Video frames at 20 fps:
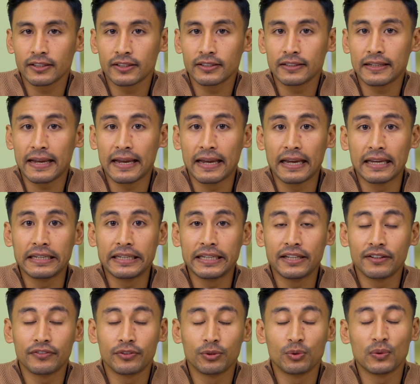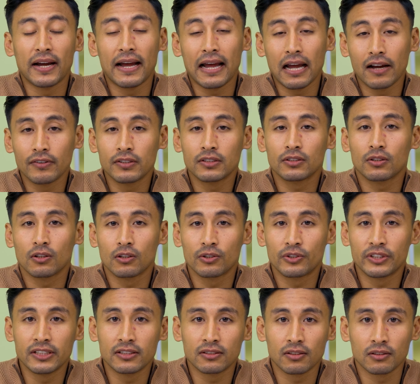it, and if you haven't
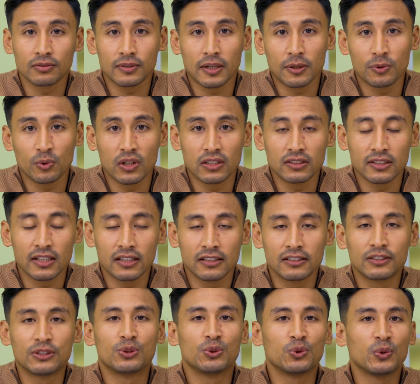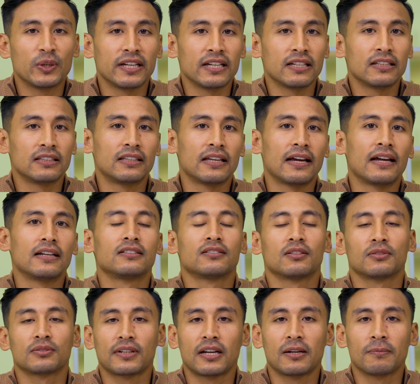already subscribed to our channel, do hit that
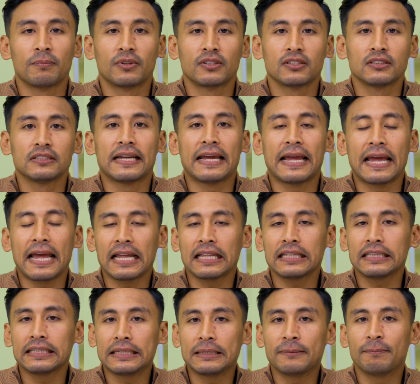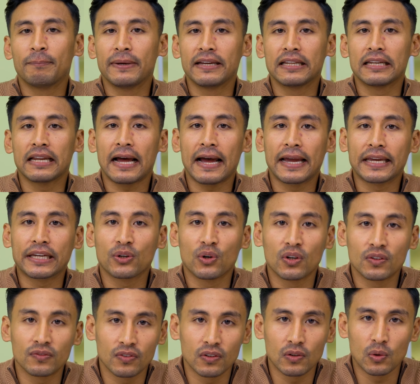subscribe button and the bell
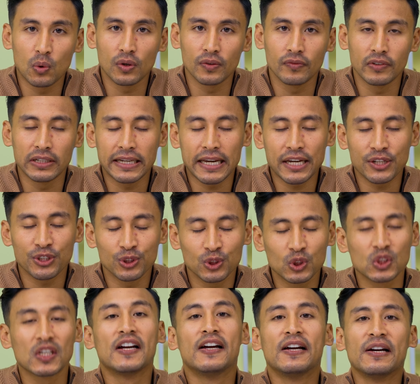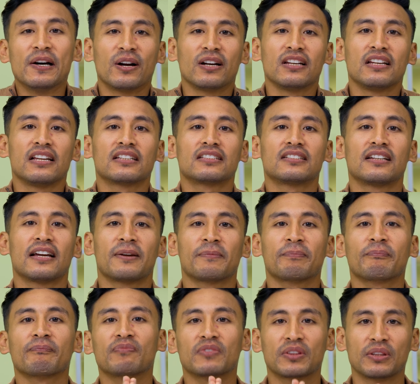icon for notifications. Until next time,
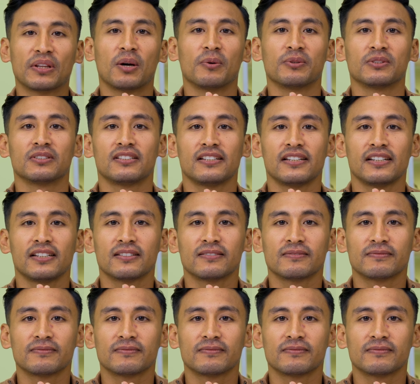namaste.